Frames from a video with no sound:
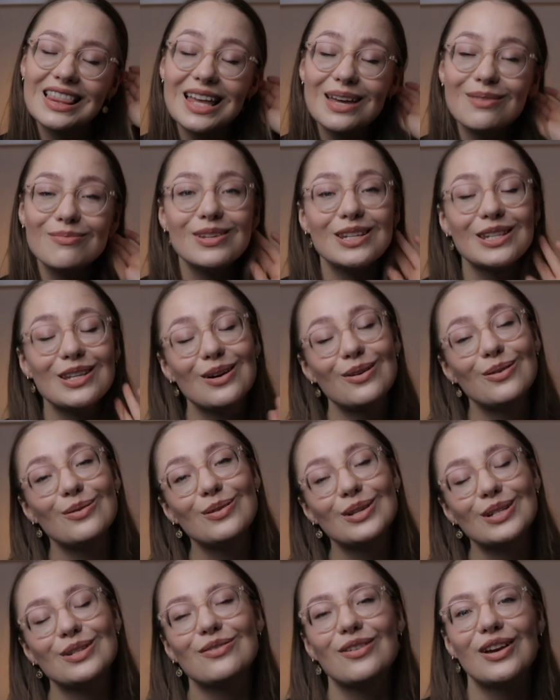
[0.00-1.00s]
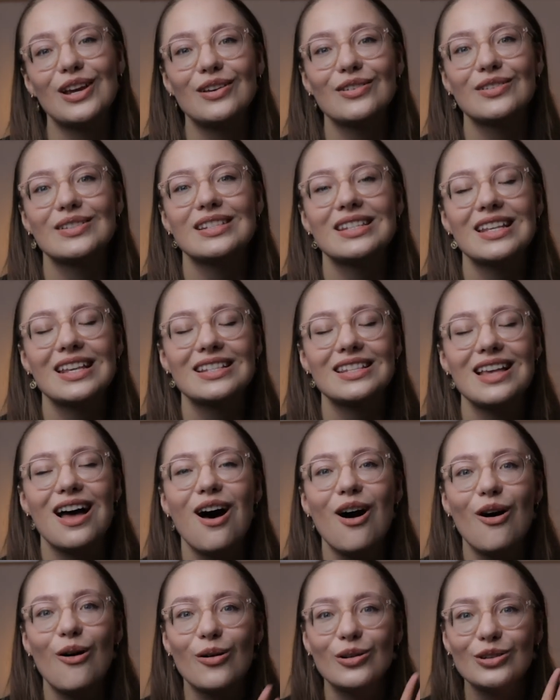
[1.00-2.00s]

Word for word: let me know which fragrances are